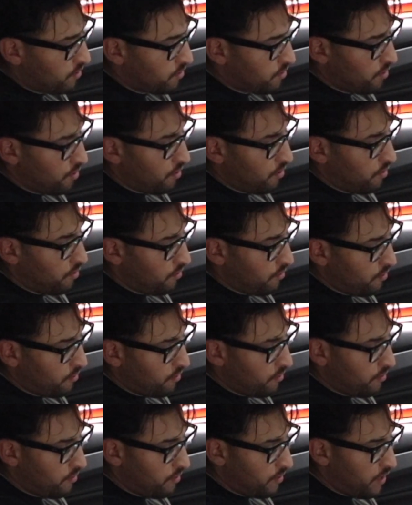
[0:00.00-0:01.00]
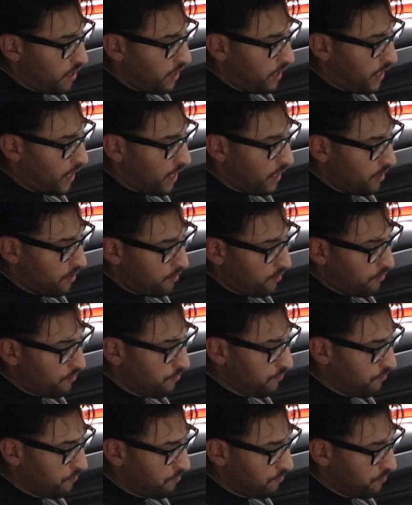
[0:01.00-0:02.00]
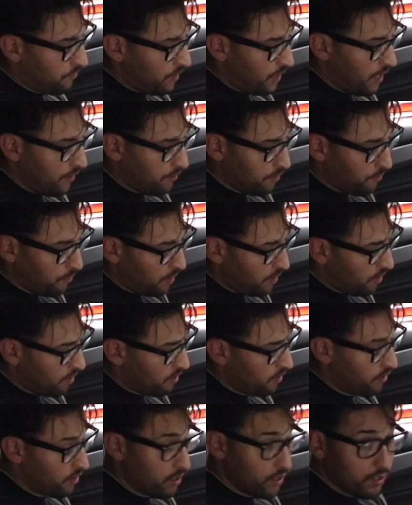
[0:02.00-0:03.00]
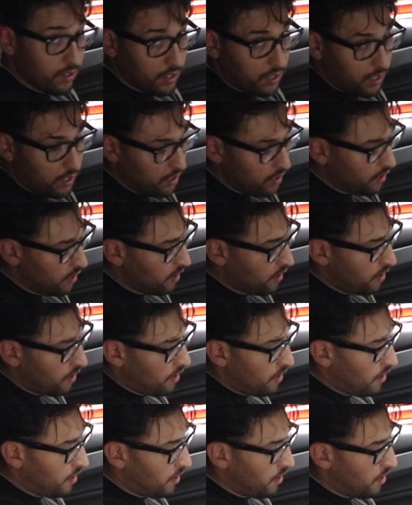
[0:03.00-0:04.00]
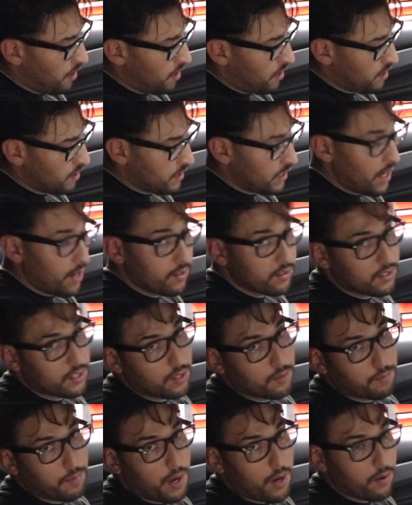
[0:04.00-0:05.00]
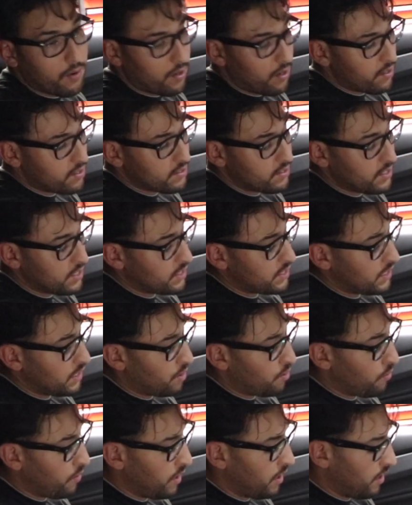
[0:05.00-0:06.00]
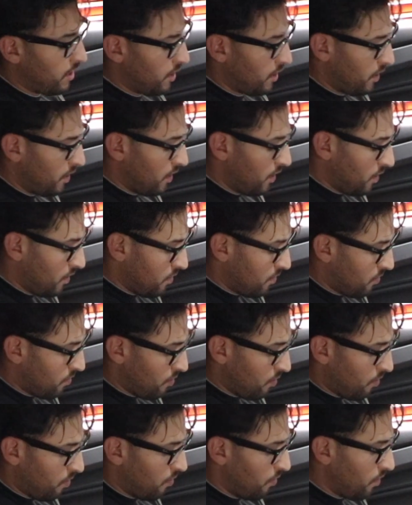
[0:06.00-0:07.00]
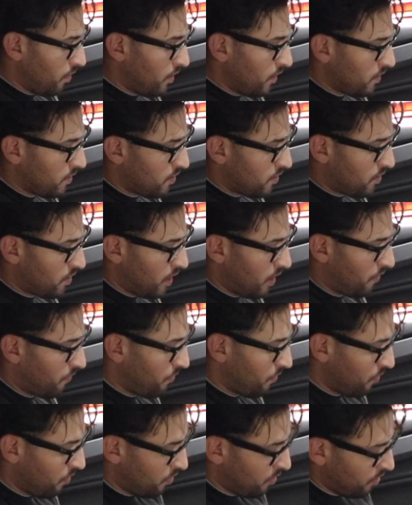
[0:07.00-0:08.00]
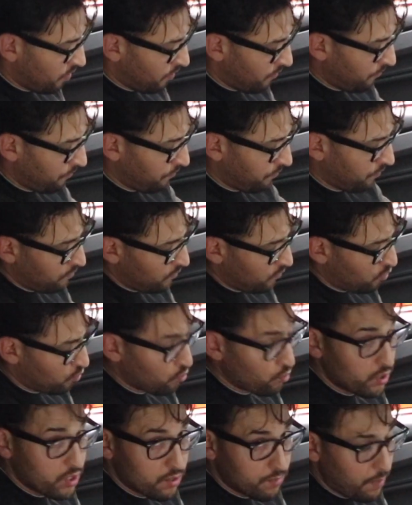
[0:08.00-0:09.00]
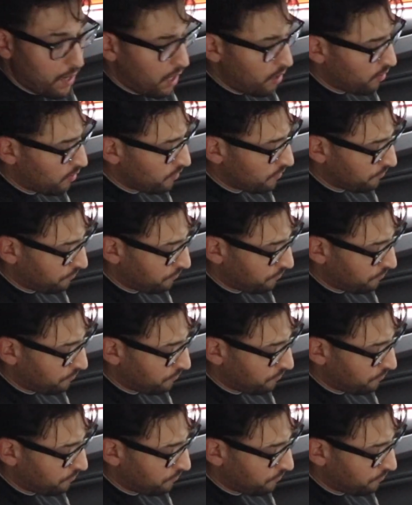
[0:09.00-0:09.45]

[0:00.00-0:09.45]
So I kind of left them here. Good thing, because now it's going to power our Zt3. So let's check for switch power.